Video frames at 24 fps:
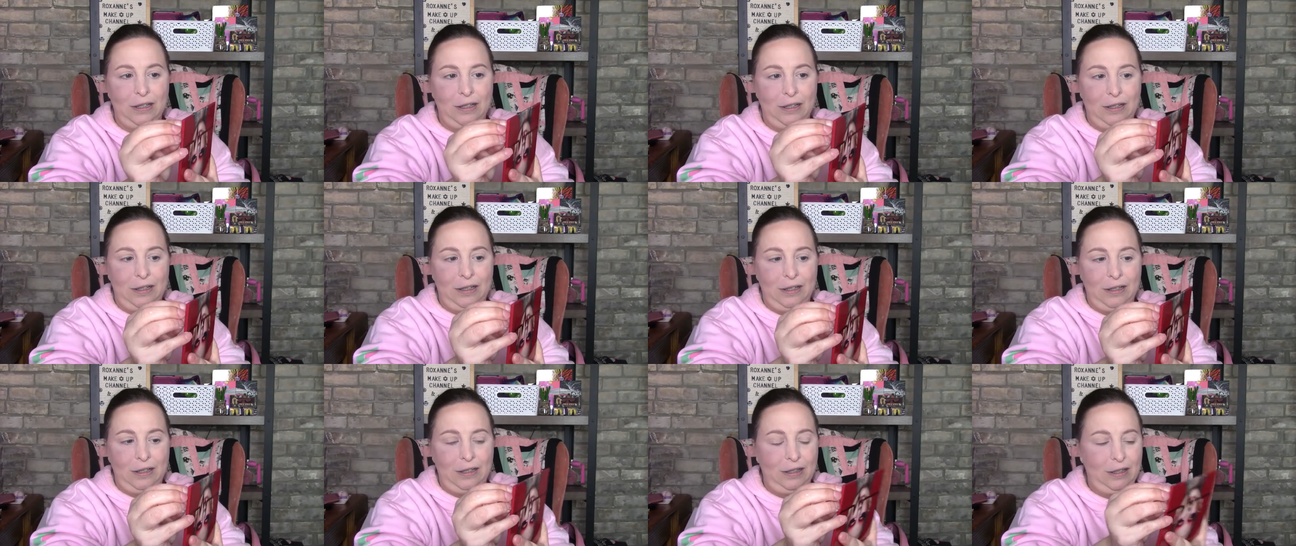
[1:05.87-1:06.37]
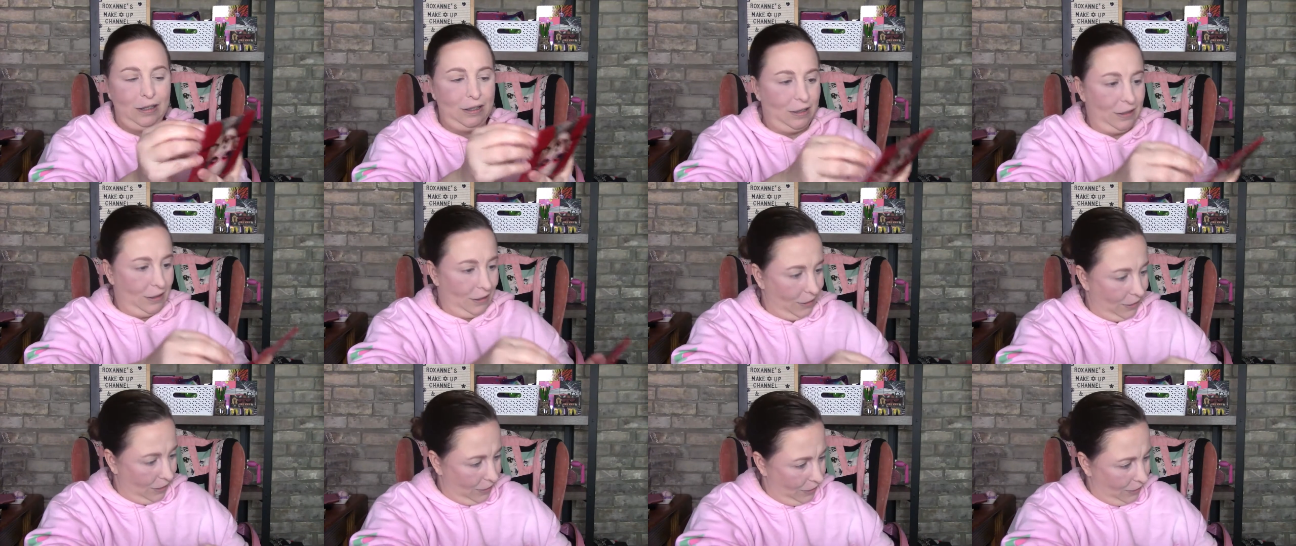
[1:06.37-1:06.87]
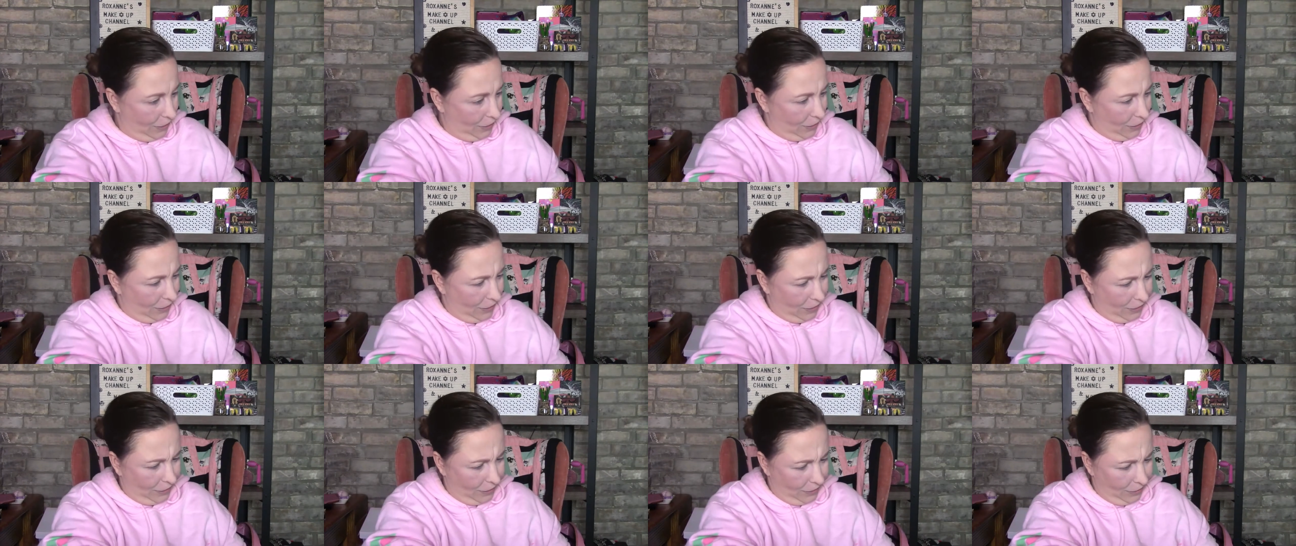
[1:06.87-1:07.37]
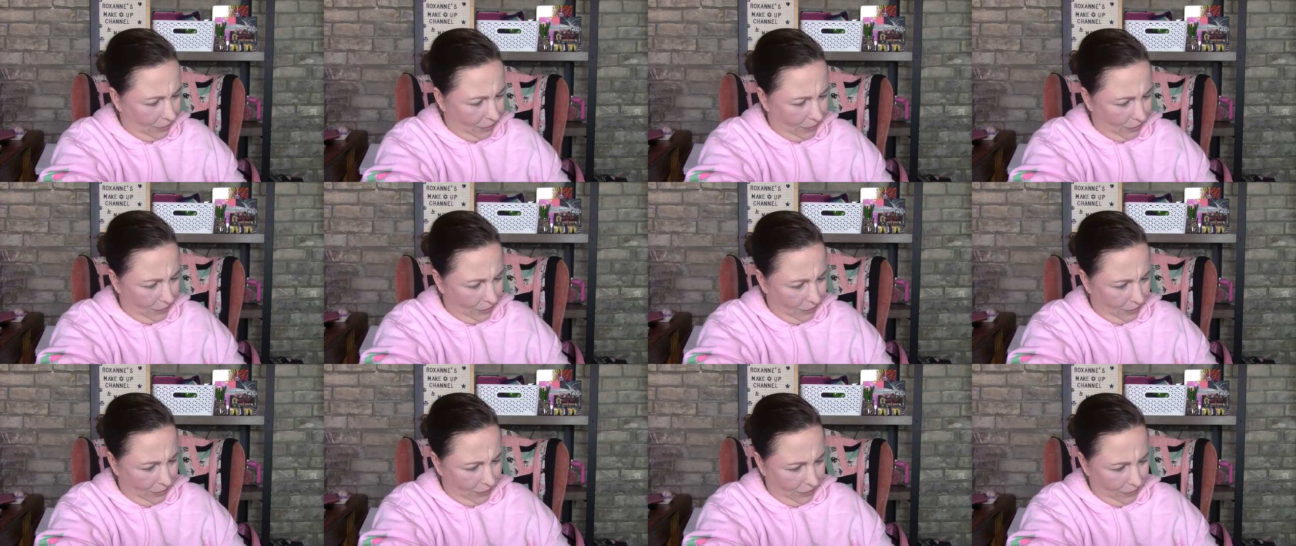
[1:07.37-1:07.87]

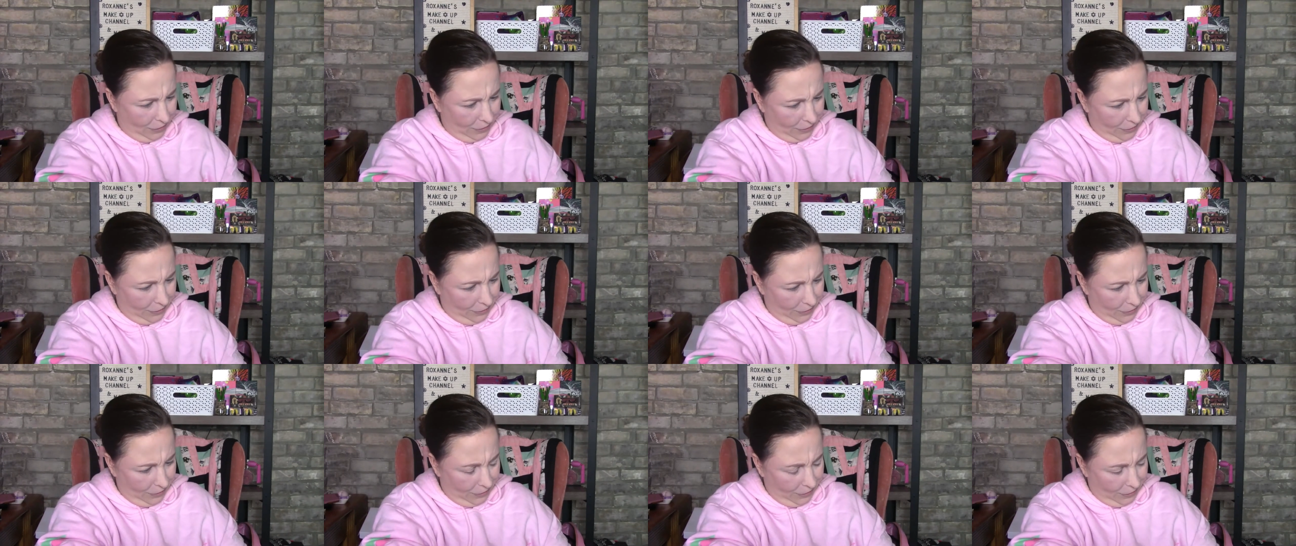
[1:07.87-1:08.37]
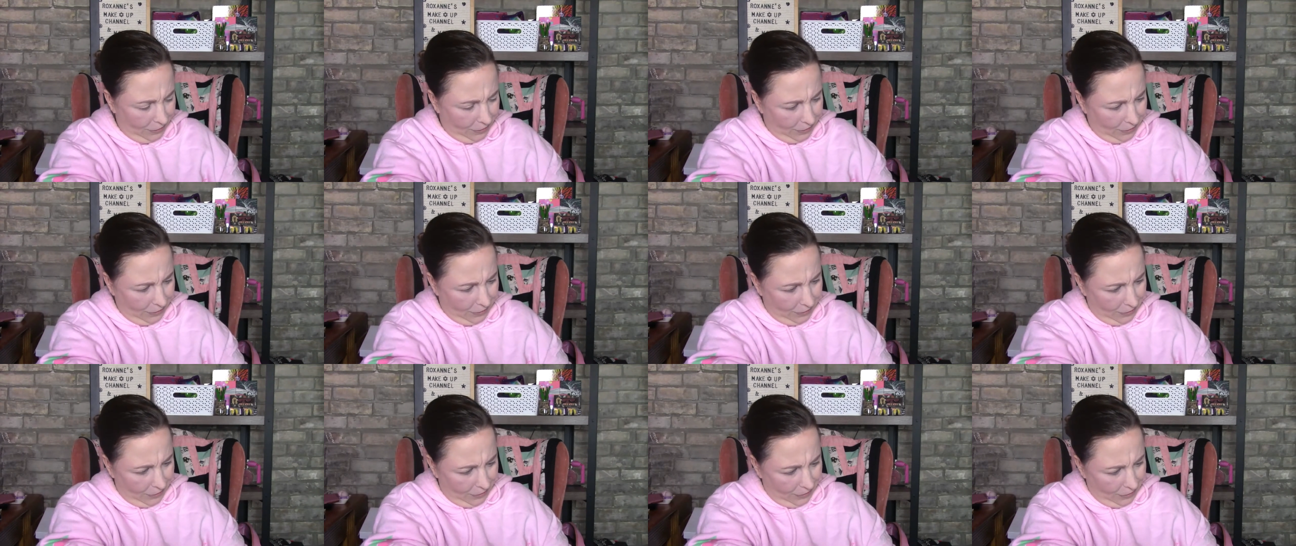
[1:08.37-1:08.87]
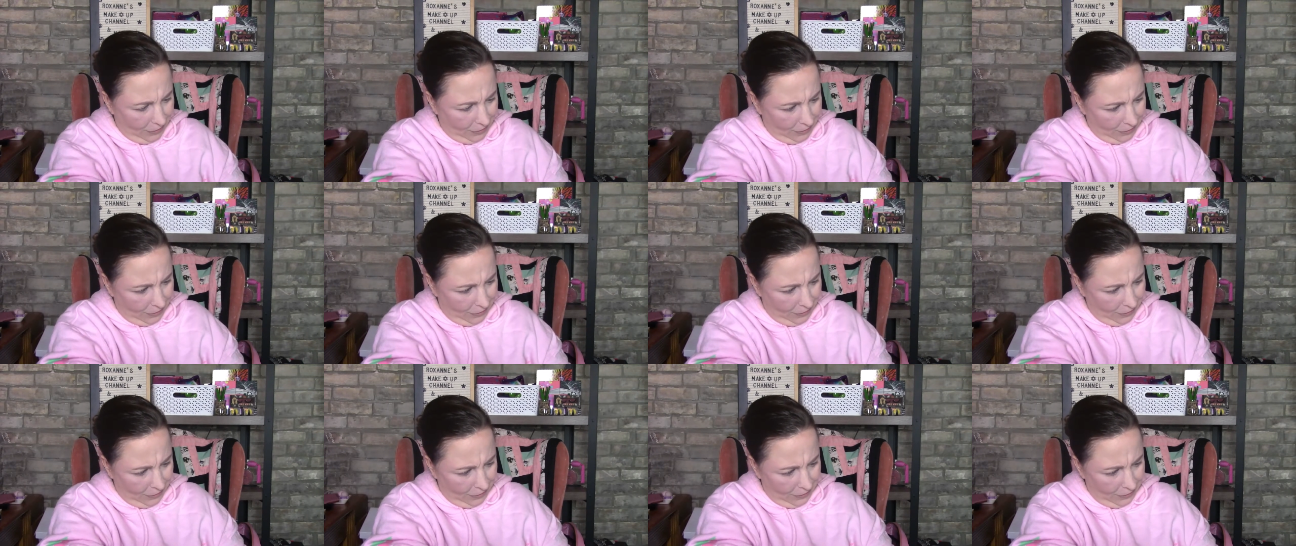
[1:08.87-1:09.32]
Nobody speaks.